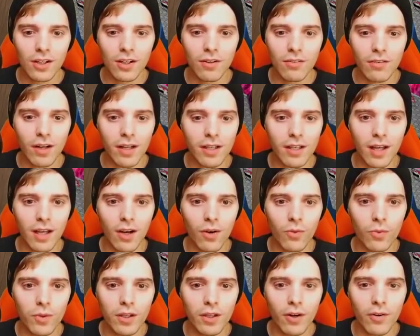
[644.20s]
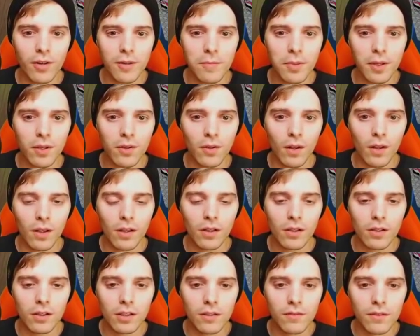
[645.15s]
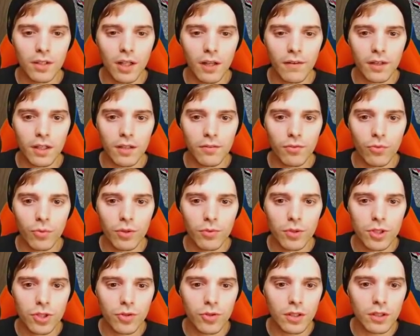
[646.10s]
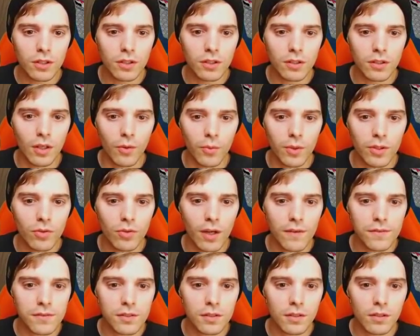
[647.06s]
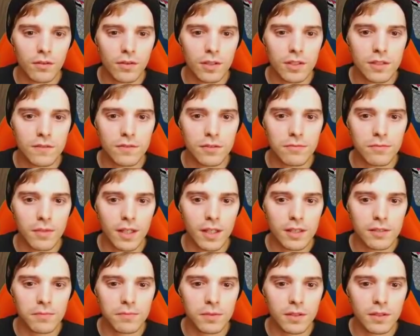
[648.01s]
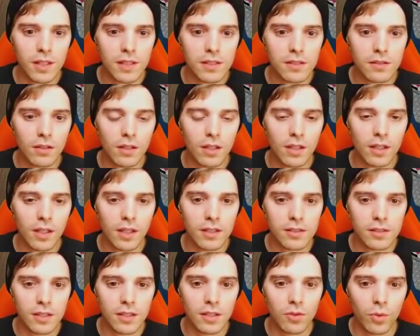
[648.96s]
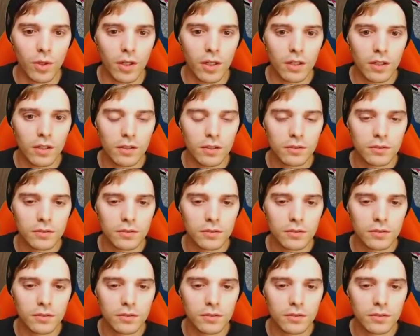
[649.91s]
Right now, we are in a pickle. Even like if we retreat, yeah, we do have Cinderace VMAX, but that's not gonna get us anywhere.